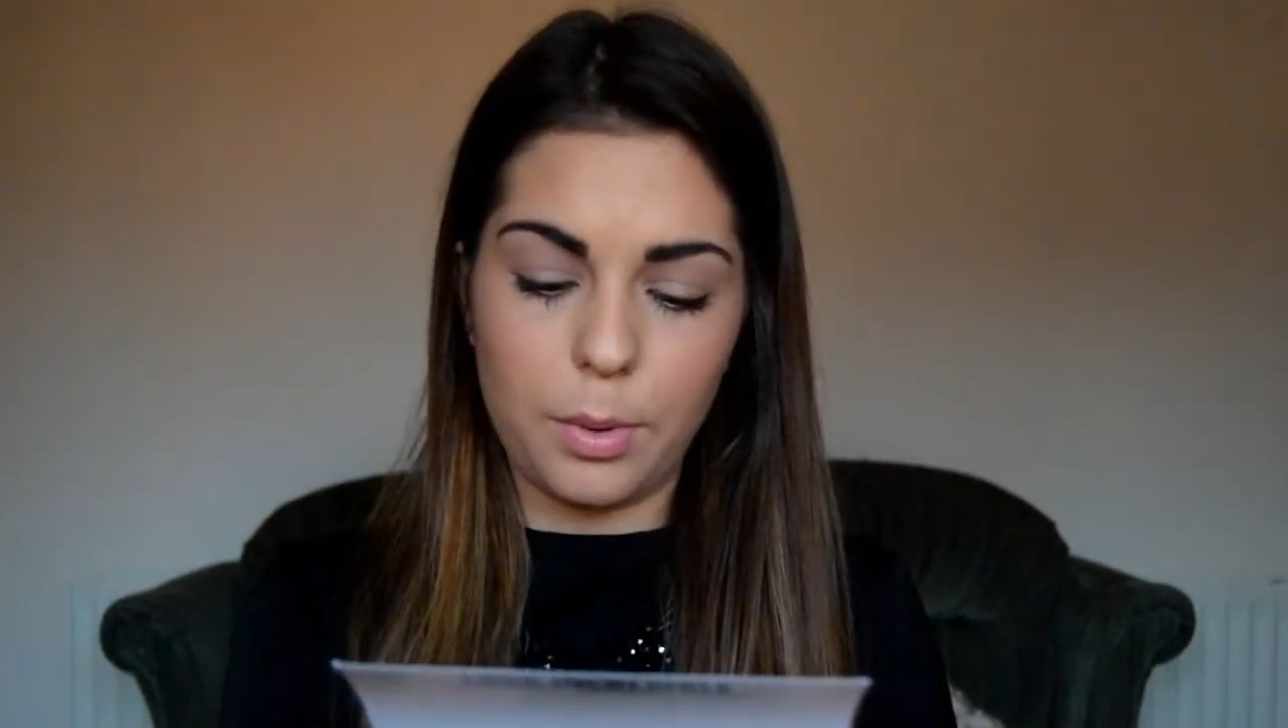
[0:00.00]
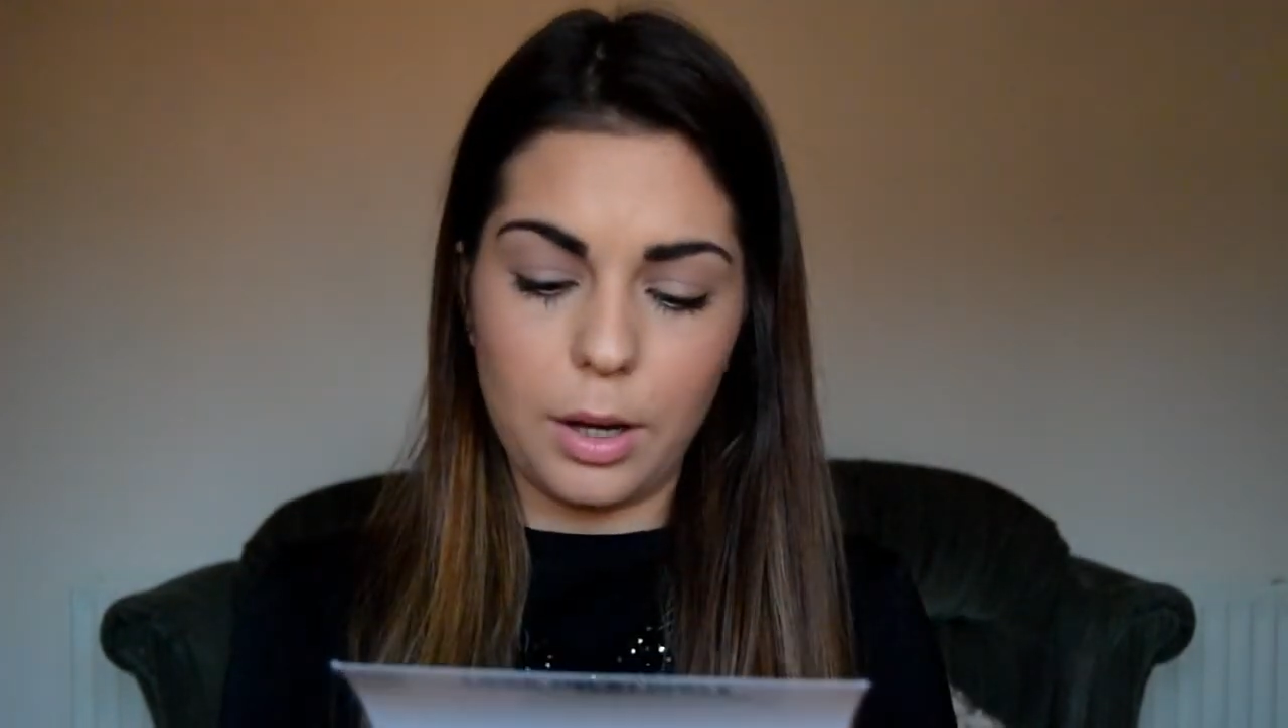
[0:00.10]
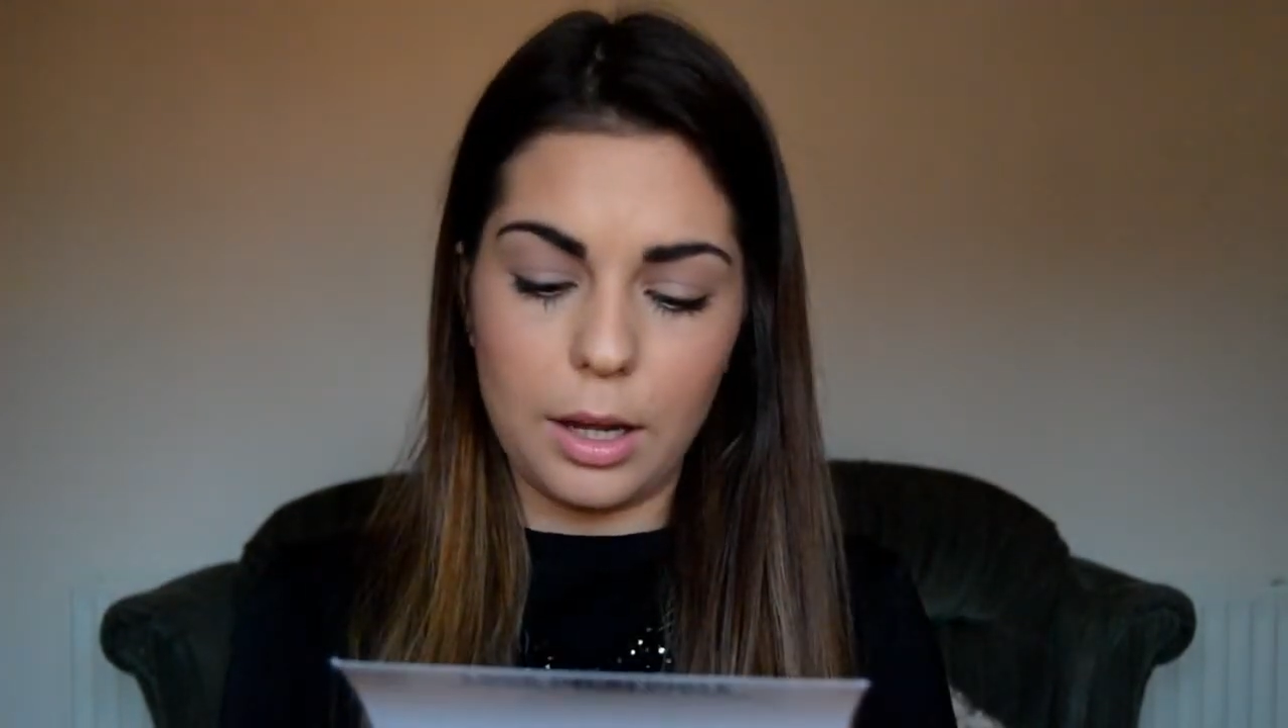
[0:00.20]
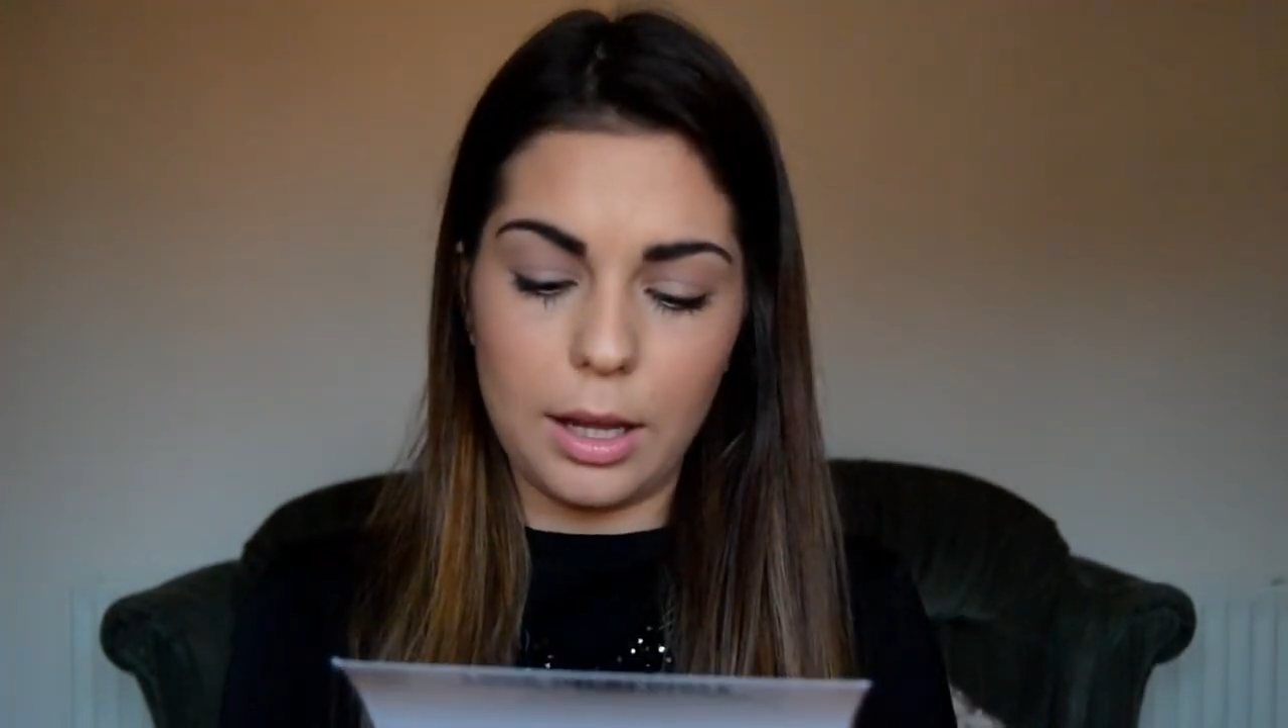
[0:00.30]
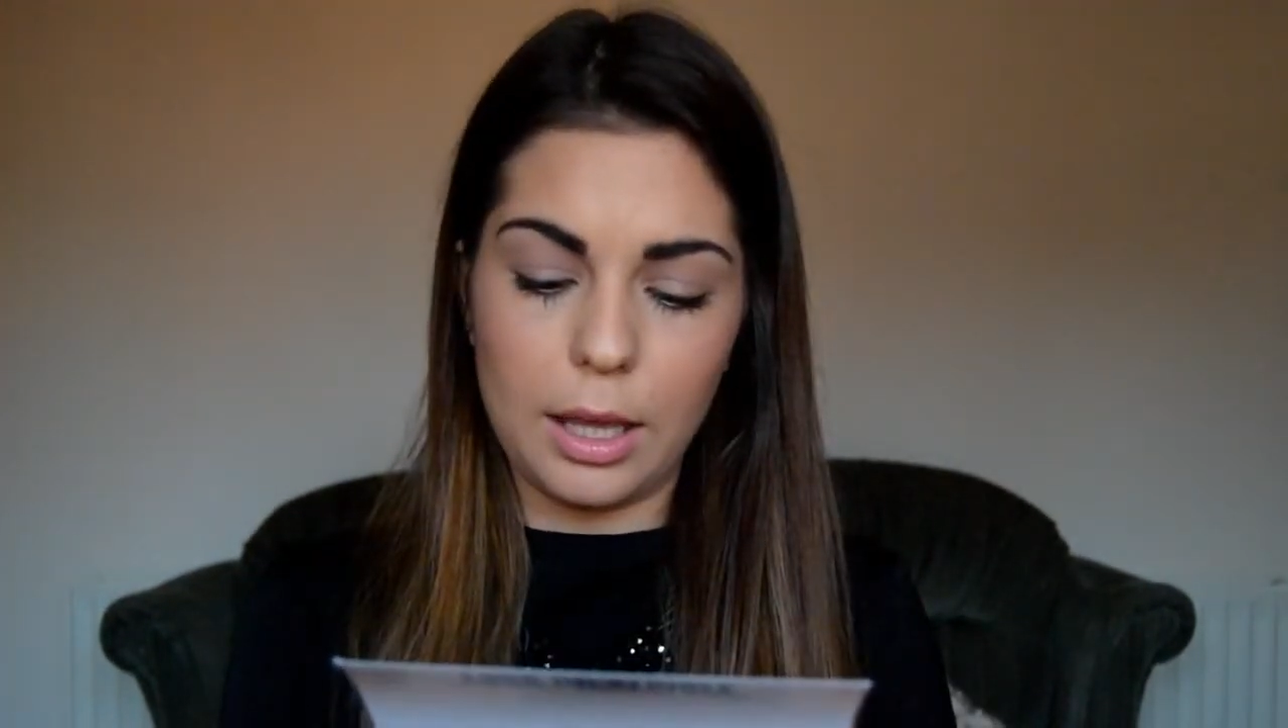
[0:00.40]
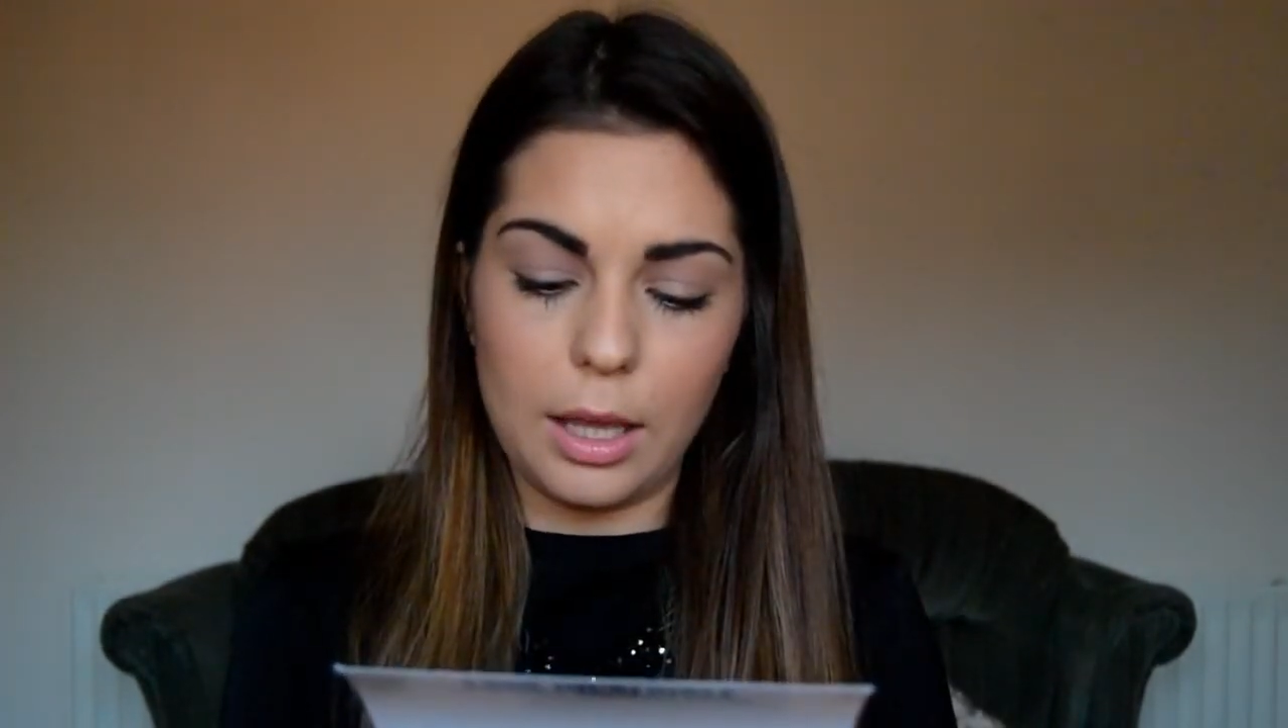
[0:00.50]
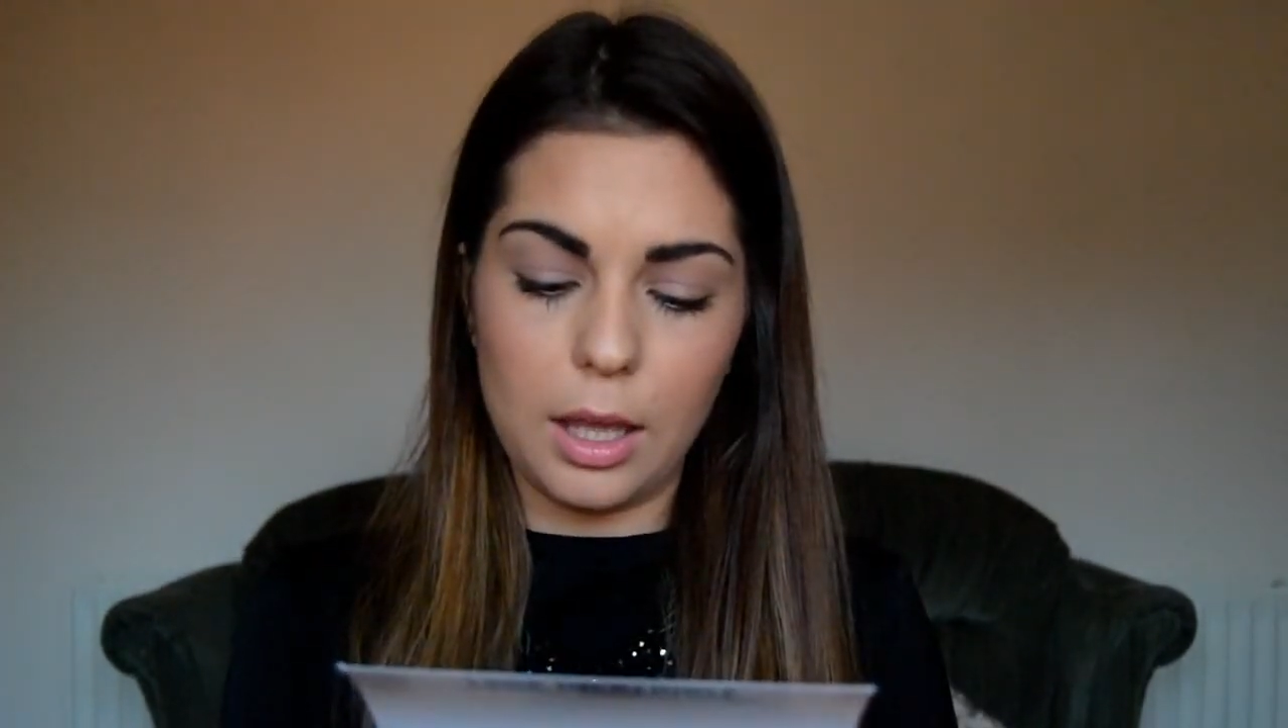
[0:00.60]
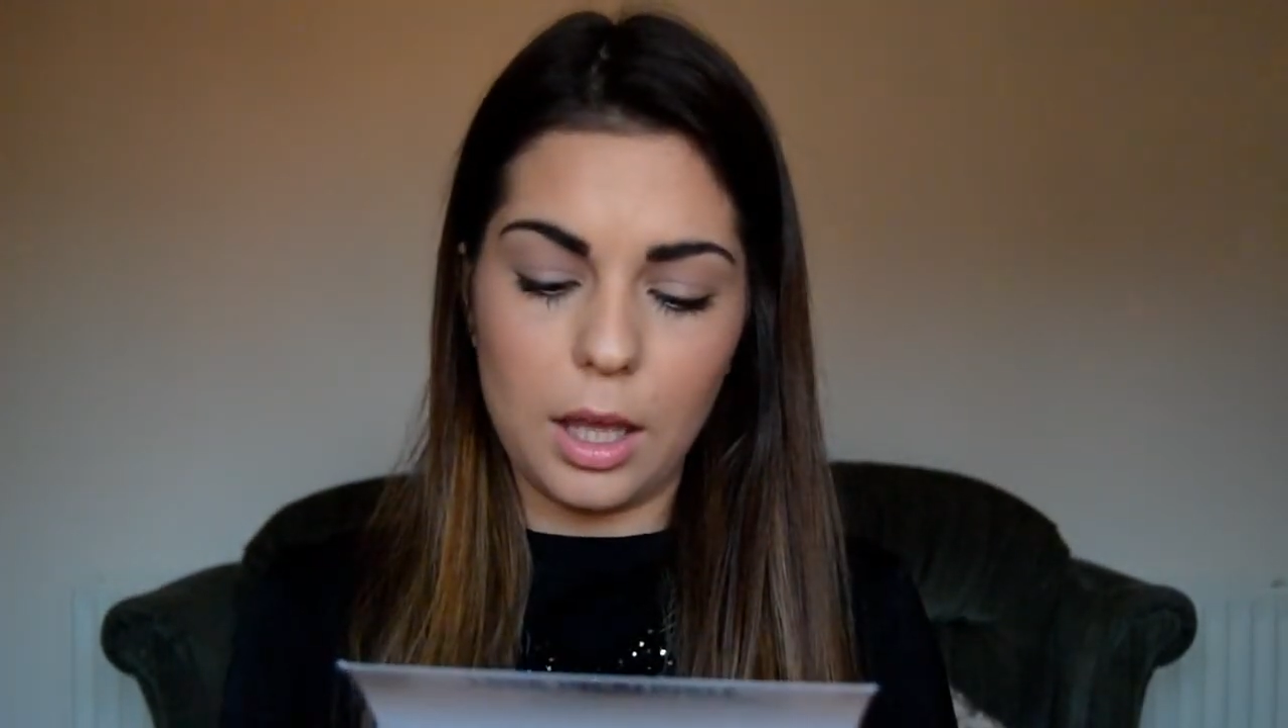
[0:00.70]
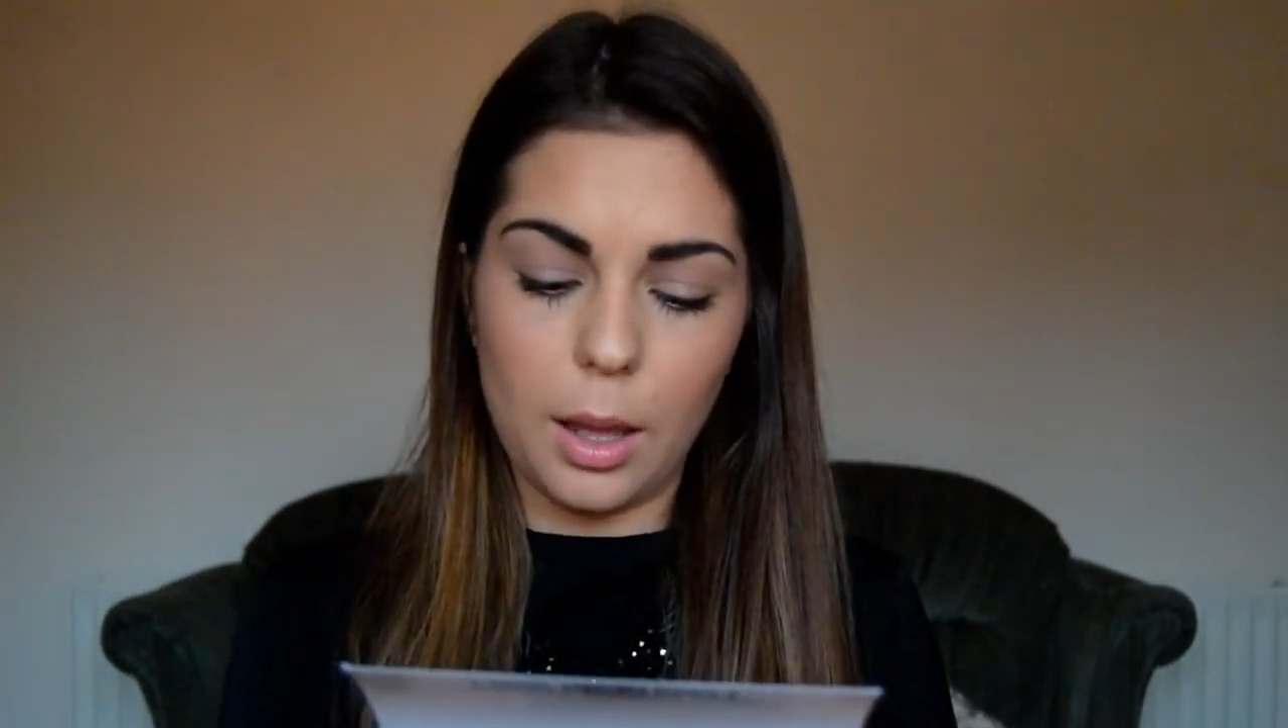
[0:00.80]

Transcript: by